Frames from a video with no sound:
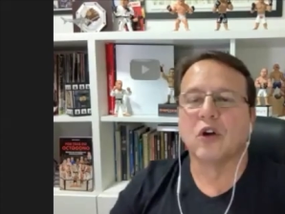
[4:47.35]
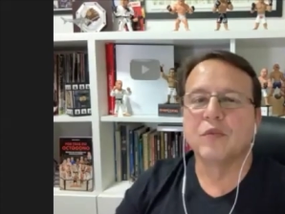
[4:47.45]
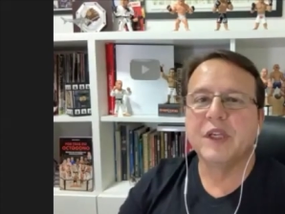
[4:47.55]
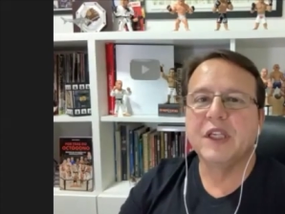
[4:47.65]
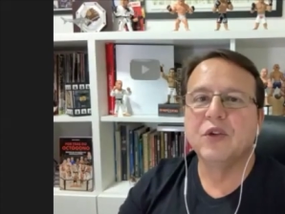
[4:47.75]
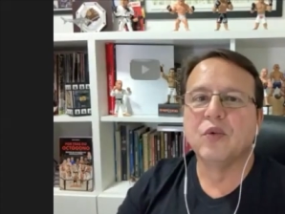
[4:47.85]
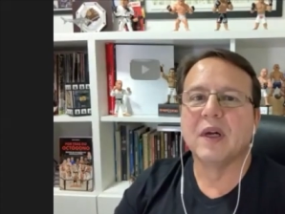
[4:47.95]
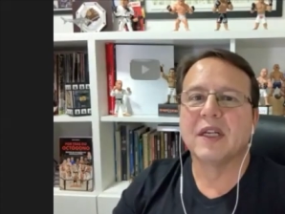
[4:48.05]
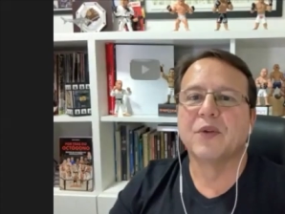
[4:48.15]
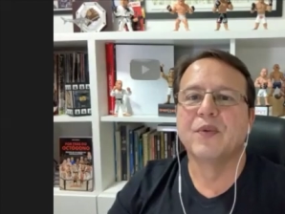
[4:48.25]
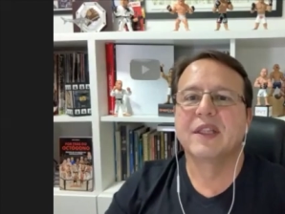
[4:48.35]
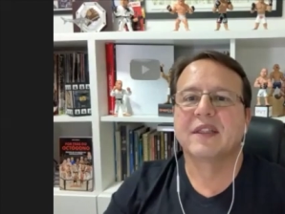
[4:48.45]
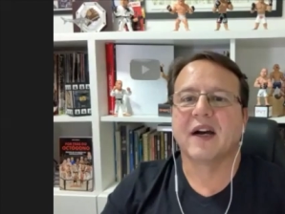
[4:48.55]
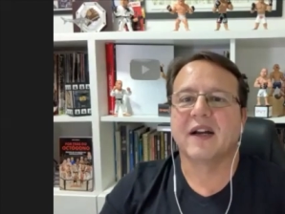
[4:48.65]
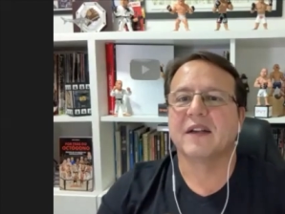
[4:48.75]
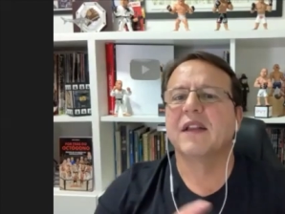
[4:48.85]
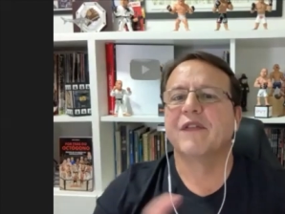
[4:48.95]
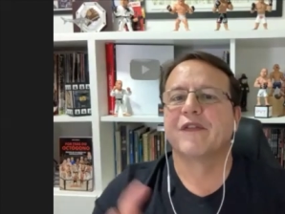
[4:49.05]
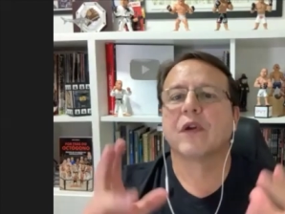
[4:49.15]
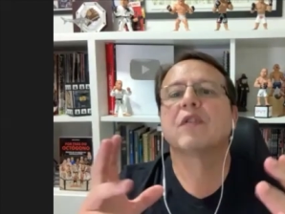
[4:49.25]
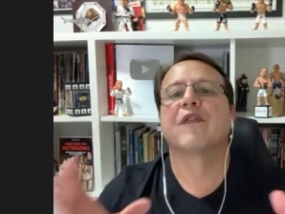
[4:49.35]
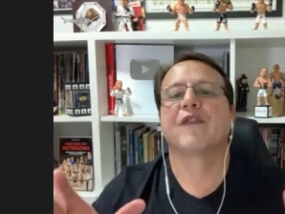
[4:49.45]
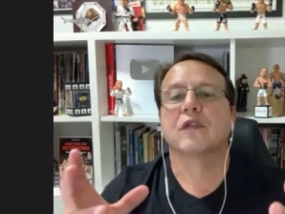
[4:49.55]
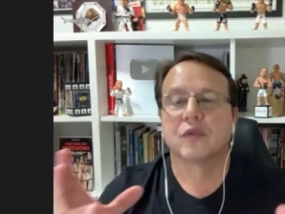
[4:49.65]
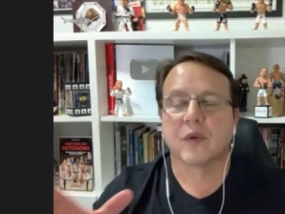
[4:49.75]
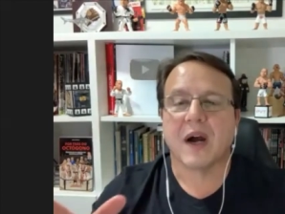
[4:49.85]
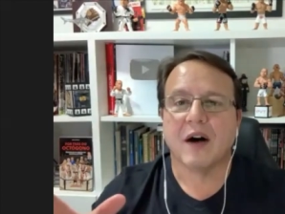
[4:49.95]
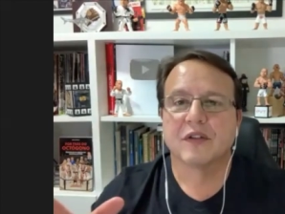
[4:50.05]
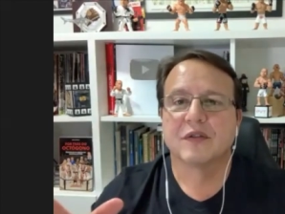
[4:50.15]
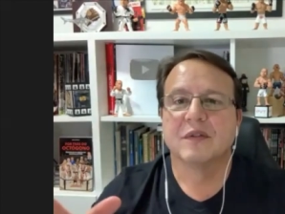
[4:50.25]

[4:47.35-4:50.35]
me you wanna retire in front of a crowd,